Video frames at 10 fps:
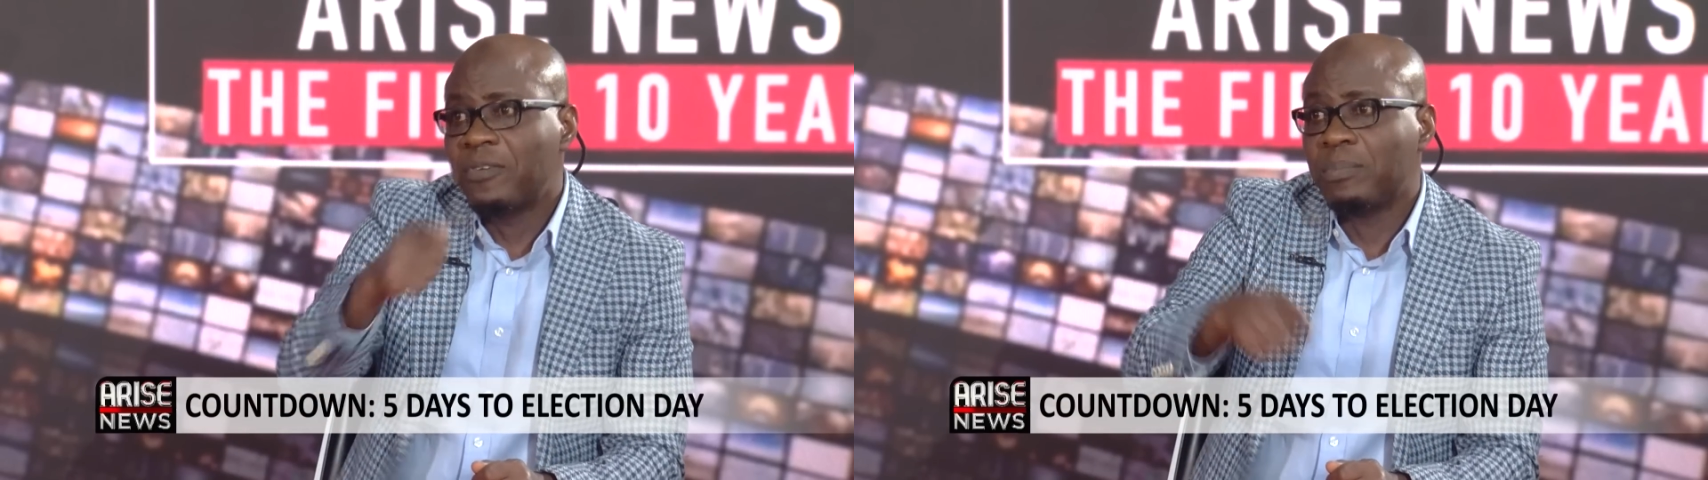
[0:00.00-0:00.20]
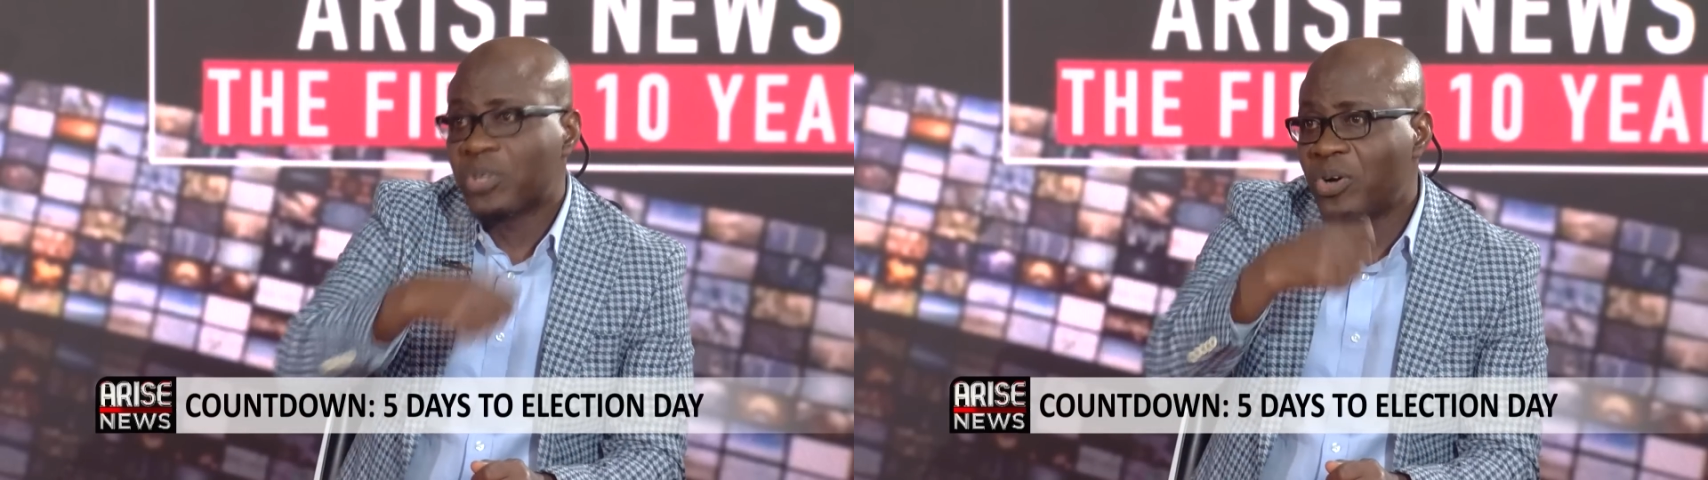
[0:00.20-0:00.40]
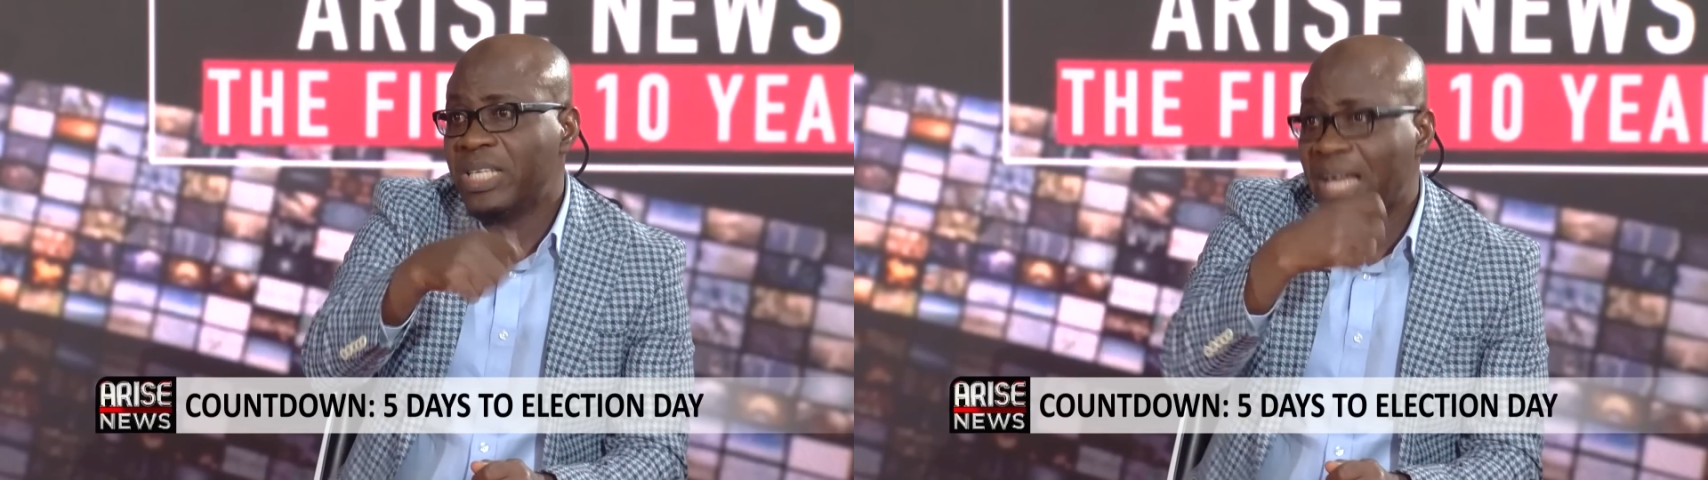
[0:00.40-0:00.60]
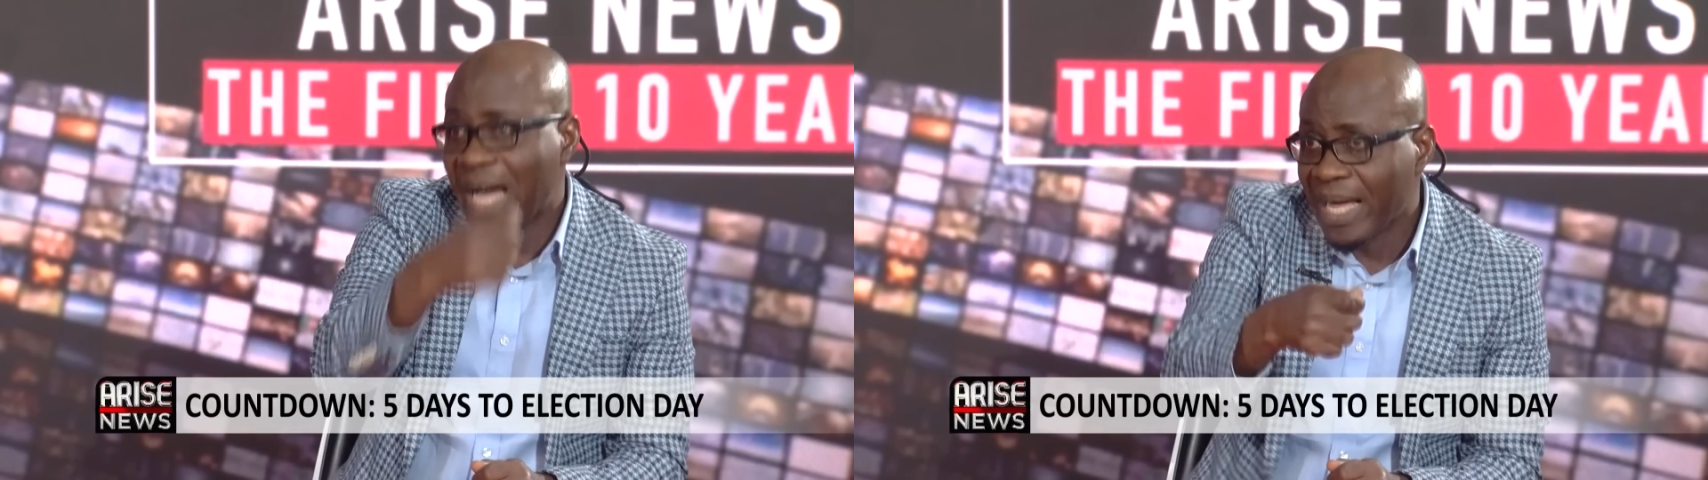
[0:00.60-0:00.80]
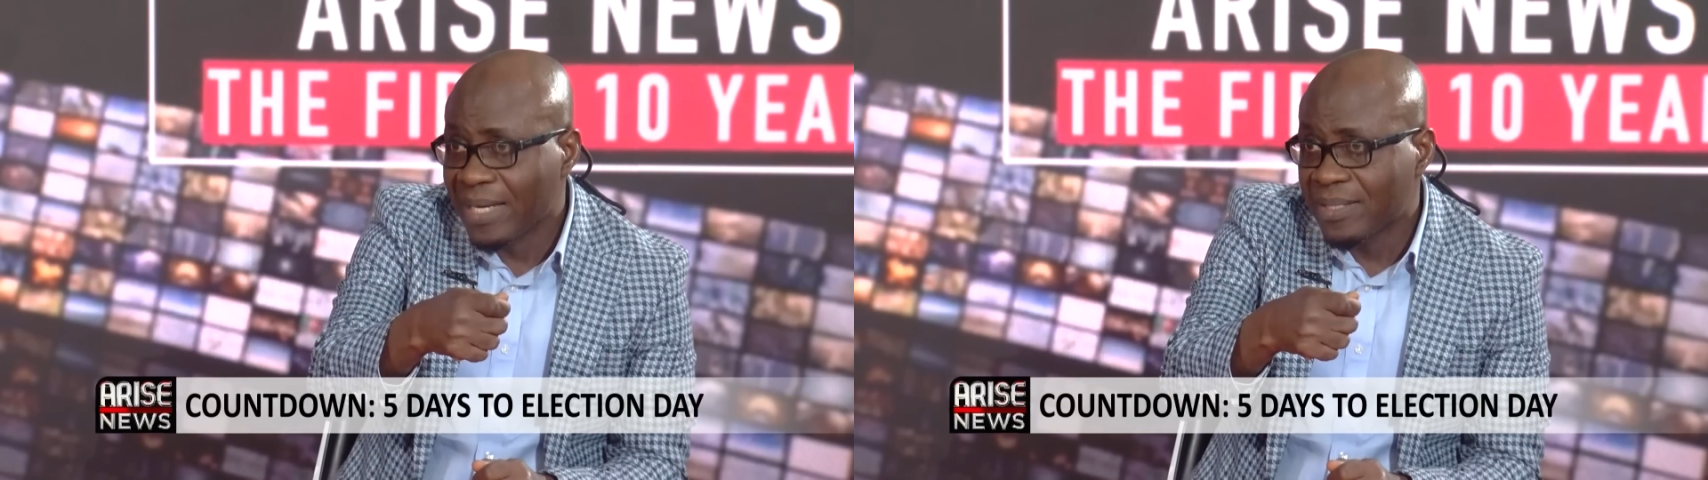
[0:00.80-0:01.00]
from scoring the
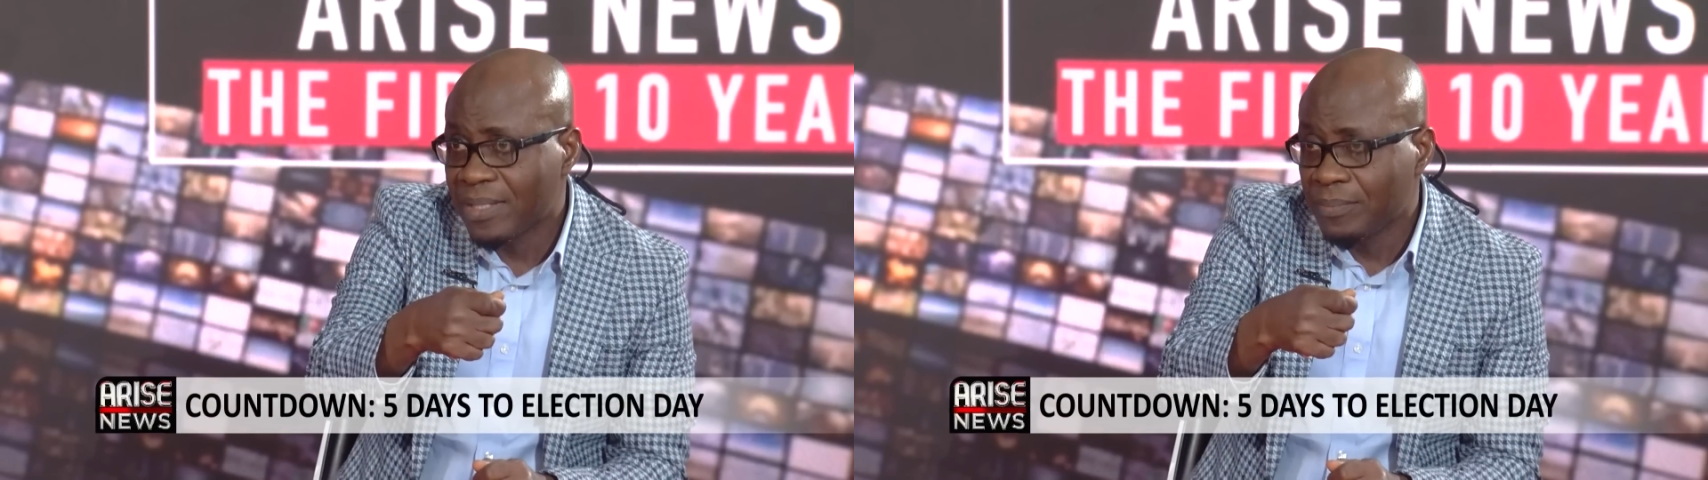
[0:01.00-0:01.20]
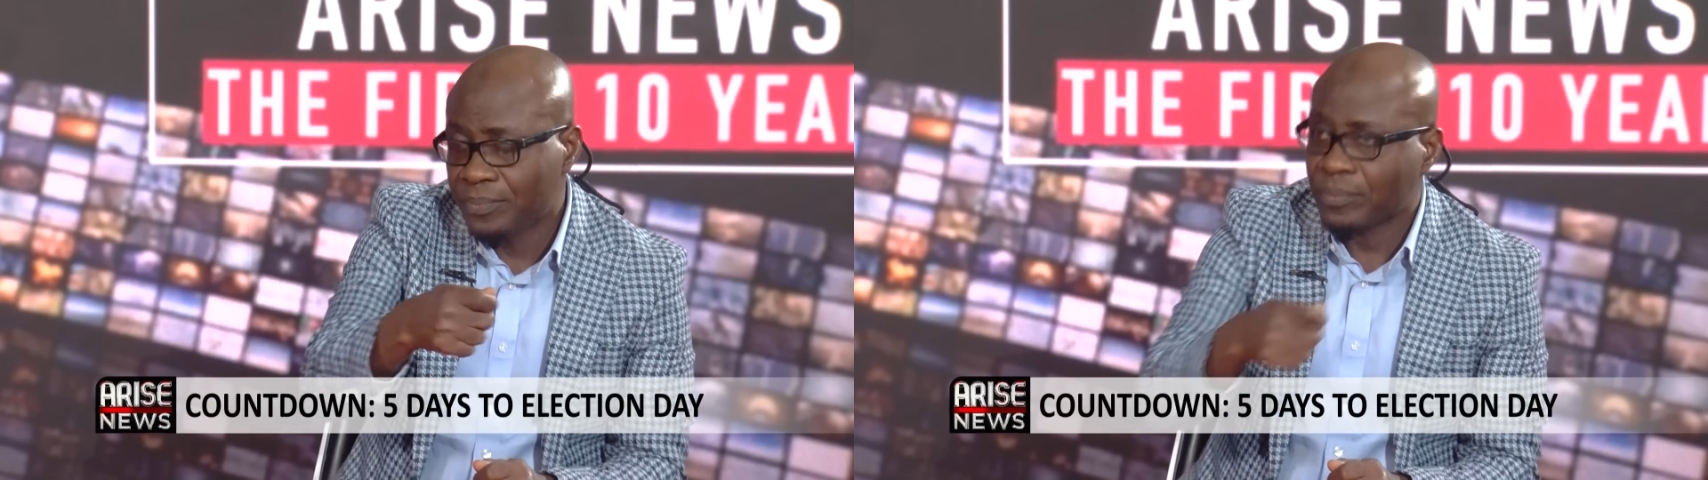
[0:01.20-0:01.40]
highest,